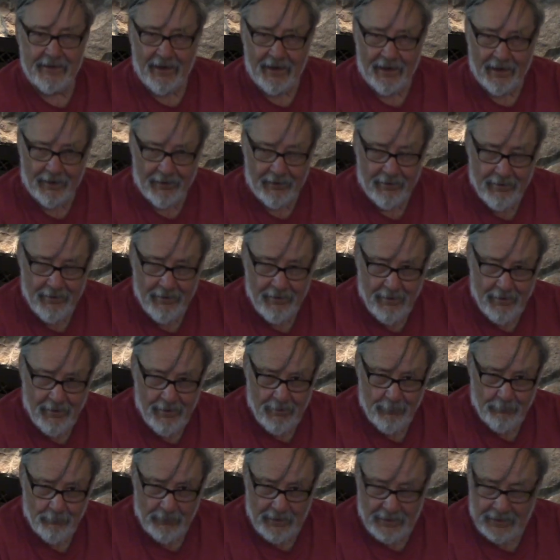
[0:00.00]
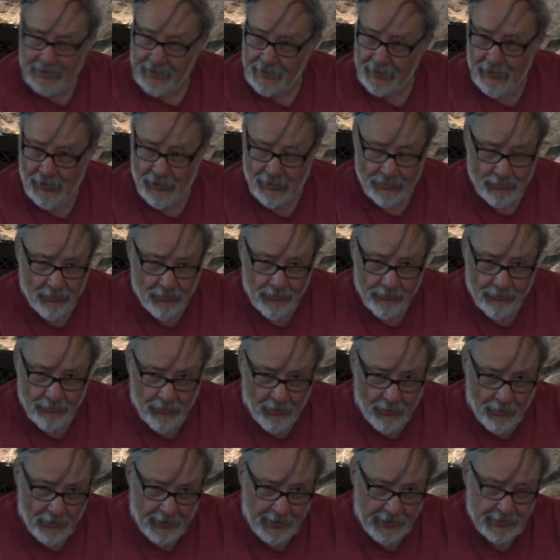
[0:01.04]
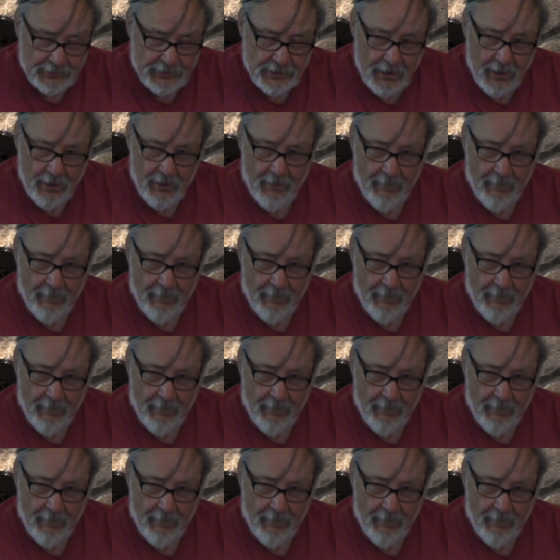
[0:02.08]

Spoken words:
there, making his own noise,